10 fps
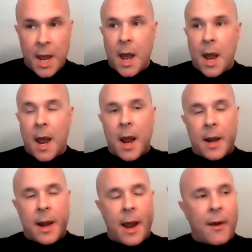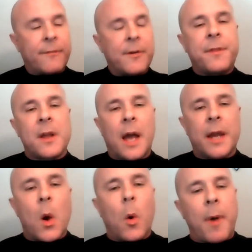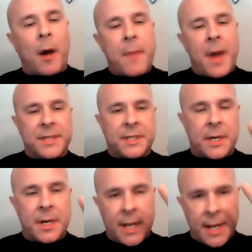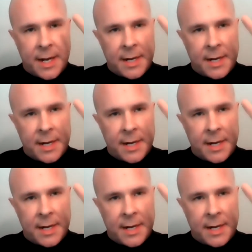Yes. Now, everything I know about medicine